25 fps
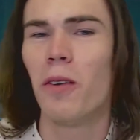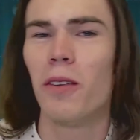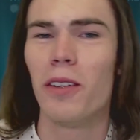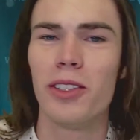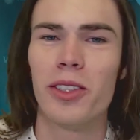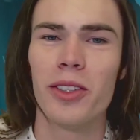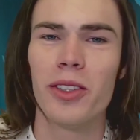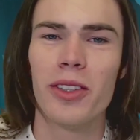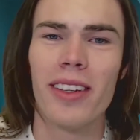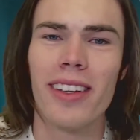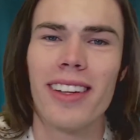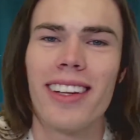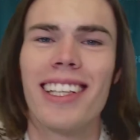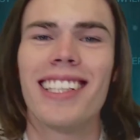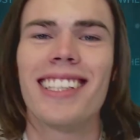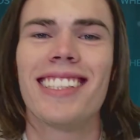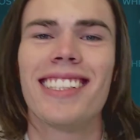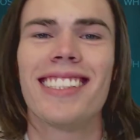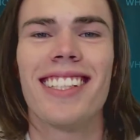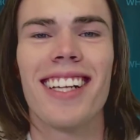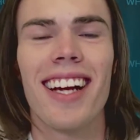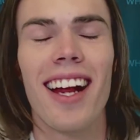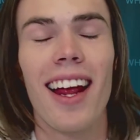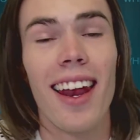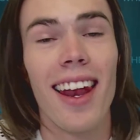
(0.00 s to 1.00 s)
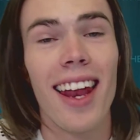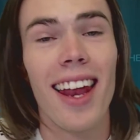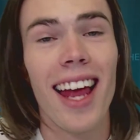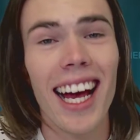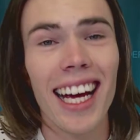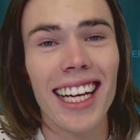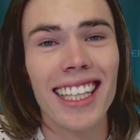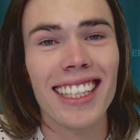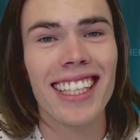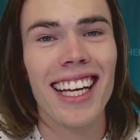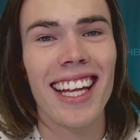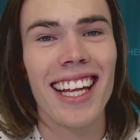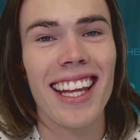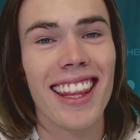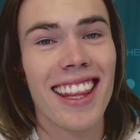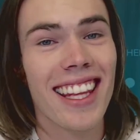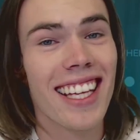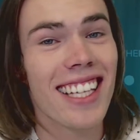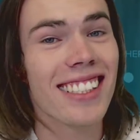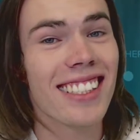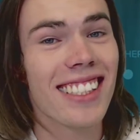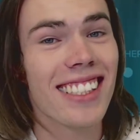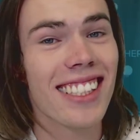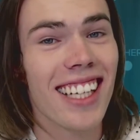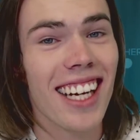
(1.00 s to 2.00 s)
to the things that I liked and
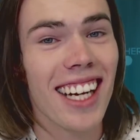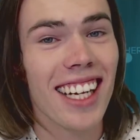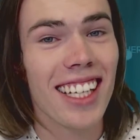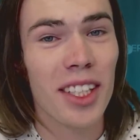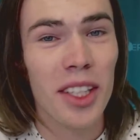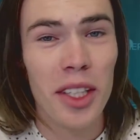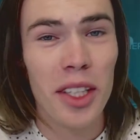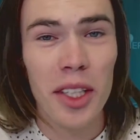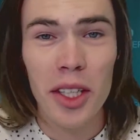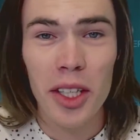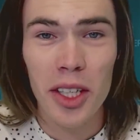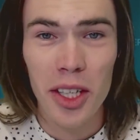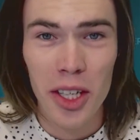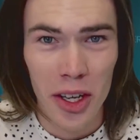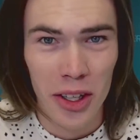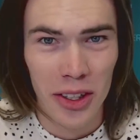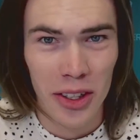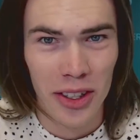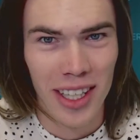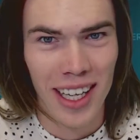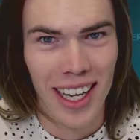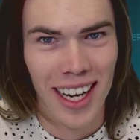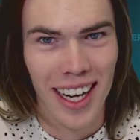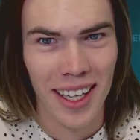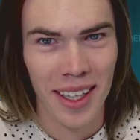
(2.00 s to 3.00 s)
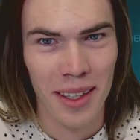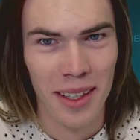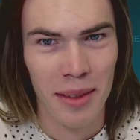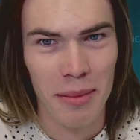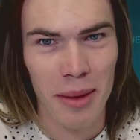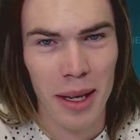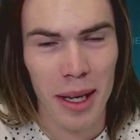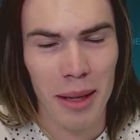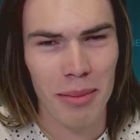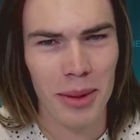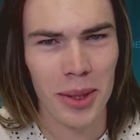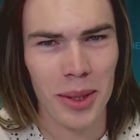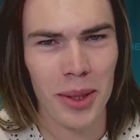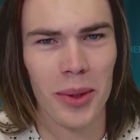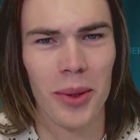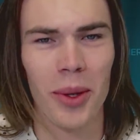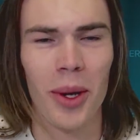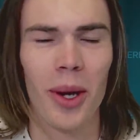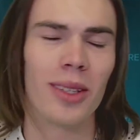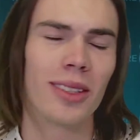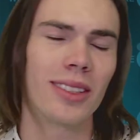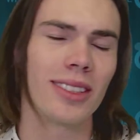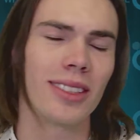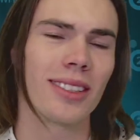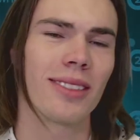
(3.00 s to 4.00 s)
things that I did not like about
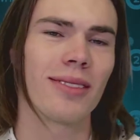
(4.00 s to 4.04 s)
Bluehost.